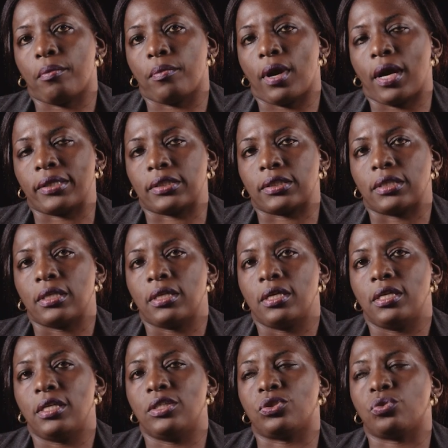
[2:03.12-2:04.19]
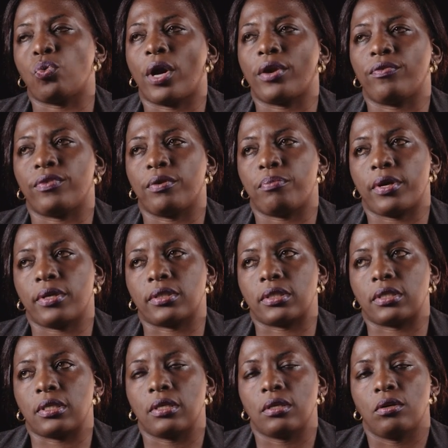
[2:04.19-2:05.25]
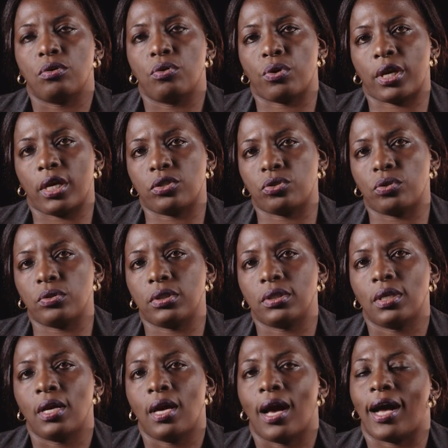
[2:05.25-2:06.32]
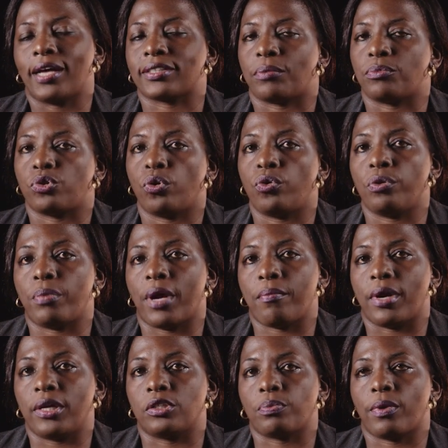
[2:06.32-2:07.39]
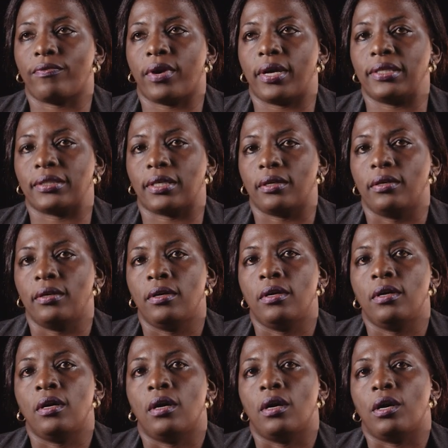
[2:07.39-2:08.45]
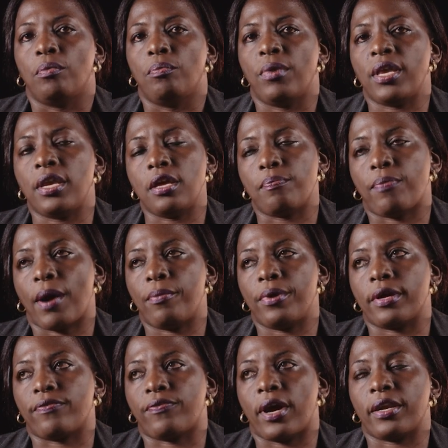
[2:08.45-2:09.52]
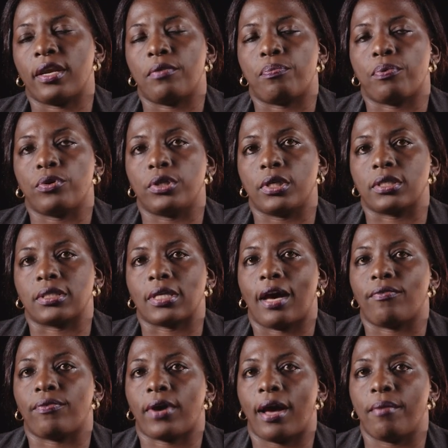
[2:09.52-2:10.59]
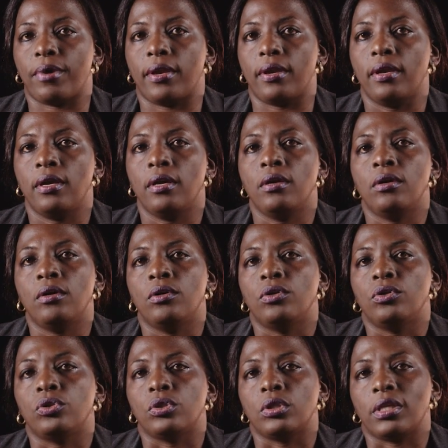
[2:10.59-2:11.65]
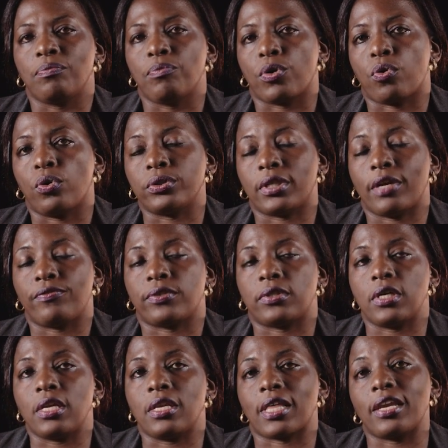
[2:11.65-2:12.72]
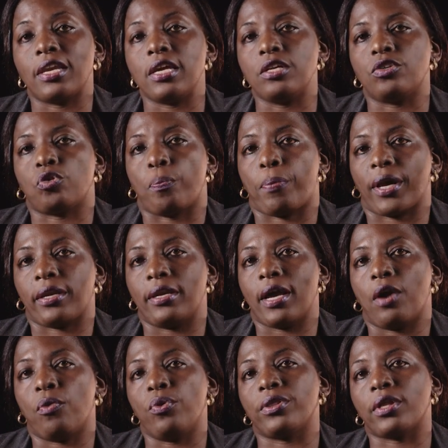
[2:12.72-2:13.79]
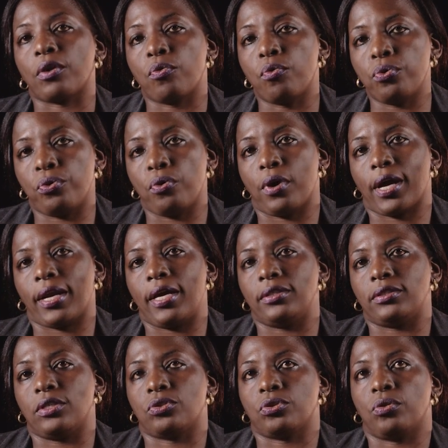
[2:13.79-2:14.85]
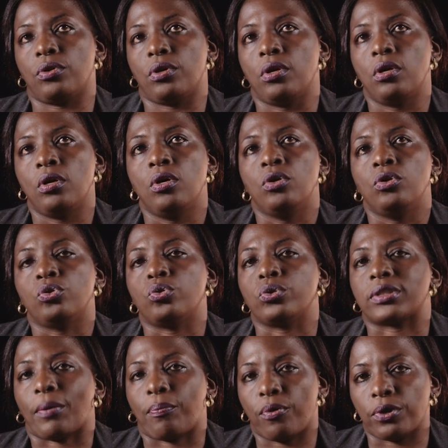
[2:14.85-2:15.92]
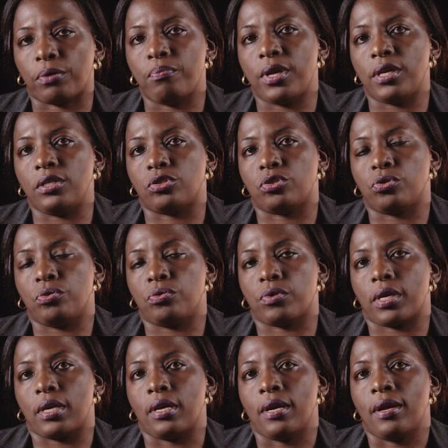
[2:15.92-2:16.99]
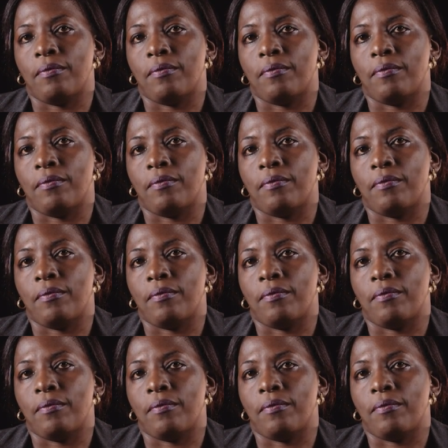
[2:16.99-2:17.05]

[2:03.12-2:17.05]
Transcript: I'm at is one of the best locations, as I'm told by my supervisor. Many public funded projects have come in because they've seen the need to partner with a good organization to support many children.